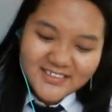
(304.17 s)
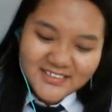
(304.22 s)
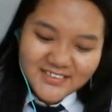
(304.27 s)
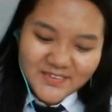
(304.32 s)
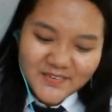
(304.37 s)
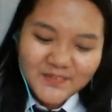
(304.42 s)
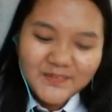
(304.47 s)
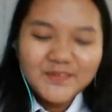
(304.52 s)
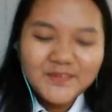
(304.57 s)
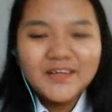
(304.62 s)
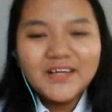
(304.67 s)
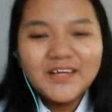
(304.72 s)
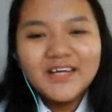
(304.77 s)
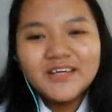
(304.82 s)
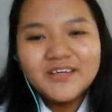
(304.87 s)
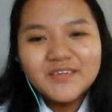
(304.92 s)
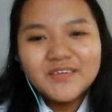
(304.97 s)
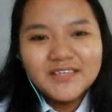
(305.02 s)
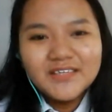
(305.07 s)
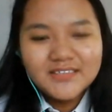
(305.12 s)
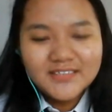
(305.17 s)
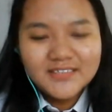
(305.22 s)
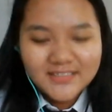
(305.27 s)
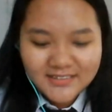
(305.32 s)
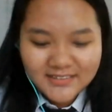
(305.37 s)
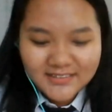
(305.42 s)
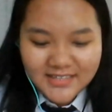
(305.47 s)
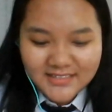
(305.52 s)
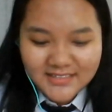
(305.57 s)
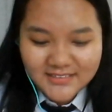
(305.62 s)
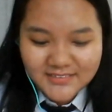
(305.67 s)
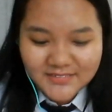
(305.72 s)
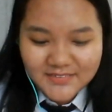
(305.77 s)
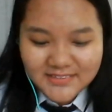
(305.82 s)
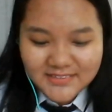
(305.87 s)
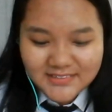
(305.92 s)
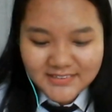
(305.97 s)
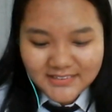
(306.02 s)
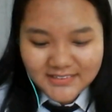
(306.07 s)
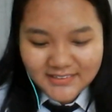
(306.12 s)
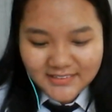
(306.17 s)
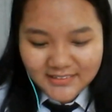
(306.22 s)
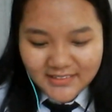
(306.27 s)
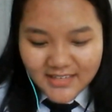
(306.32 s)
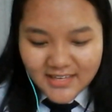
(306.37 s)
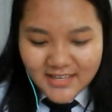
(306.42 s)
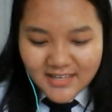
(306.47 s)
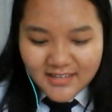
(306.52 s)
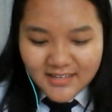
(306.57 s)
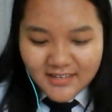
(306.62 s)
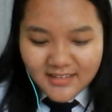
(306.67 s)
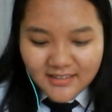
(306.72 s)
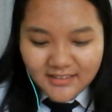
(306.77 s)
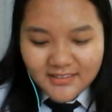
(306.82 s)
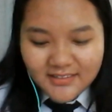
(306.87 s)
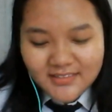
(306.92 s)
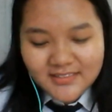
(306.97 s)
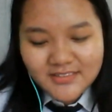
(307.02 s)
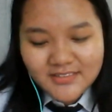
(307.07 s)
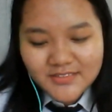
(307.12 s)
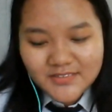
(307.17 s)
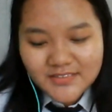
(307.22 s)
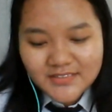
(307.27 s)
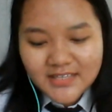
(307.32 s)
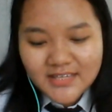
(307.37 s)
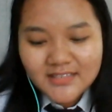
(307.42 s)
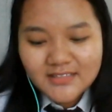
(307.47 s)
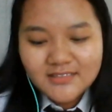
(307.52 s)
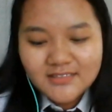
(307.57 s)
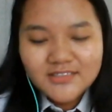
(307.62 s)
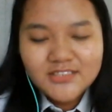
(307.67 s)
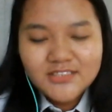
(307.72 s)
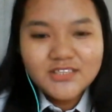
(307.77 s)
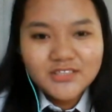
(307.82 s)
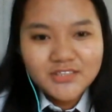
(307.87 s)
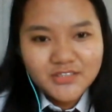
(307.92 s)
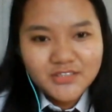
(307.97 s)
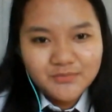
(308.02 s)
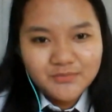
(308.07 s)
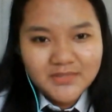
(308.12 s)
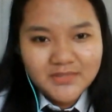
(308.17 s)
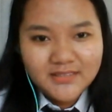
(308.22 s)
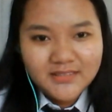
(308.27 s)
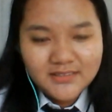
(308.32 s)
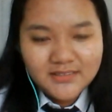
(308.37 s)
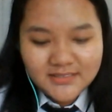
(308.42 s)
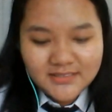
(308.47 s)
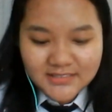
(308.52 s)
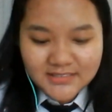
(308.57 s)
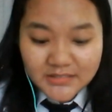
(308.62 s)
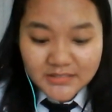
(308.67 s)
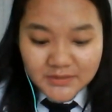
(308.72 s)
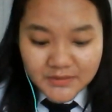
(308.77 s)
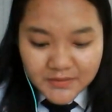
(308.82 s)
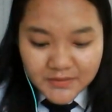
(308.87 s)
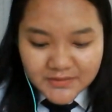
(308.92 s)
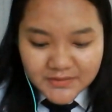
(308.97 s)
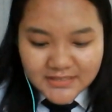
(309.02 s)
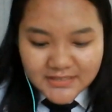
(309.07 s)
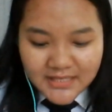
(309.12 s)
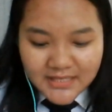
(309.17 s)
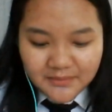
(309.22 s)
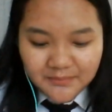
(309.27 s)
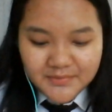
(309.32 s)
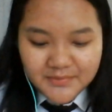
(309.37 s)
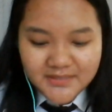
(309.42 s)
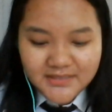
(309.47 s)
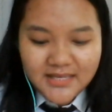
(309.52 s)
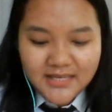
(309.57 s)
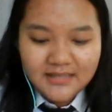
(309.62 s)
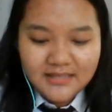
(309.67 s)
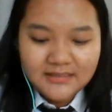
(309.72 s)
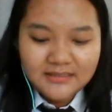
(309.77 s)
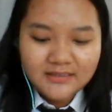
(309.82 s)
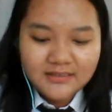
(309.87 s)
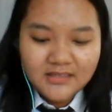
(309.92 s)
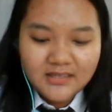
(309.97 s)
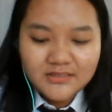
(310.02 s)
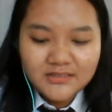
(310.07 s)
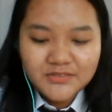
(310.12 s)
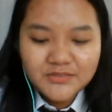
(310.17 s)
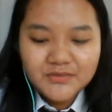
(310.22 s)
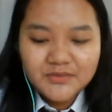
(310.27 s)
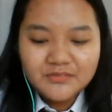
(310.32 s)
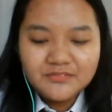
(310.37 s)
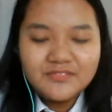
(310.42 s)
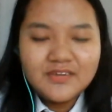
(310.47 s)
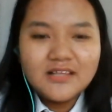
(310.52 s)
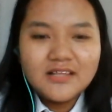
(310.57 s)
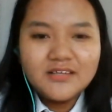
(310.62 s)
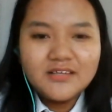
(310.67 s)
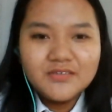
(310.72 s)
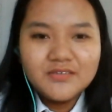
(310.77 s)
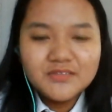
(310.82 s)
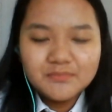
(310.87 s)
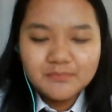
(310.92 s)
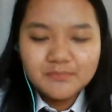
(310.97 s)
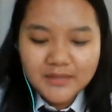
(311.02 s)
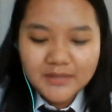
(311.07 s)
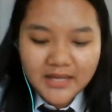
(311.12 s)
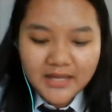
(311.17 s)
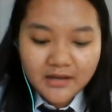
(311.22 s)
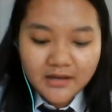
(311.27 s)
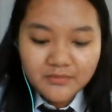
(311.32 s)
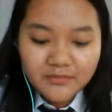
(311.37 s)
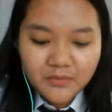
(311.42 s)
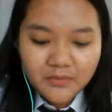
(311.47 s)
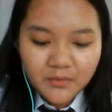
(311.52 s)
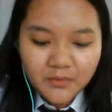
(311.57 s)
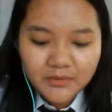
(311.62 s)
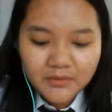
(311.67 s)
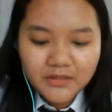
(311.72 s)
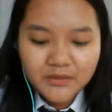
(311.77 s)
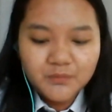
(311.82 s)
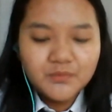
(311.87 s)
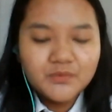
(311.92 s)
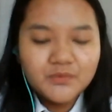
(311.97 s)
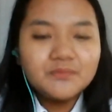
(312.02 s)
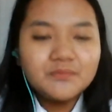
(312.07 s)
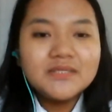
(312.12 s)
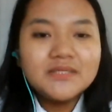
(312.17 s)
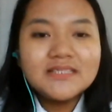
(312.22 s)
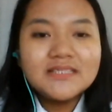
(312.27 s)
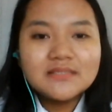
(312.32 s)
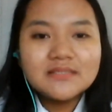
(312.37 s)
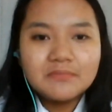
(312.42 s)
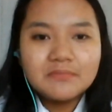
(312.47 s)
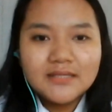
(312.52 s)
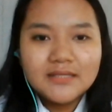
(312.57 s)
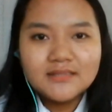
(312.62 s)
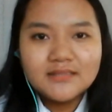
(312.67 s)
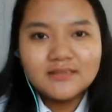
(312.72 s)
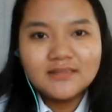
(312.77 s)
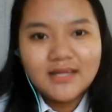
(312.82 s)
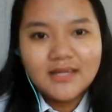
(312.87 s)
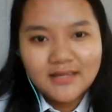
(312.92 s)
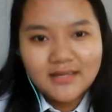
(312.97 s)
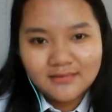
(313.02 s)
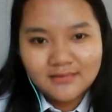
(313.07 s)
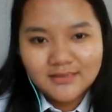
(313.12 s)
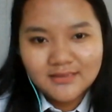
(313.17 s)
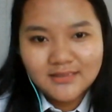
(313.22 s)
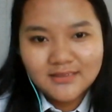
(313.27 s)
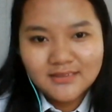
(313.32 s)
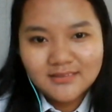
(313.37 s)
So, going to the next question. The societal judgment, stereotypes, and cultural values play a role in women's mental health?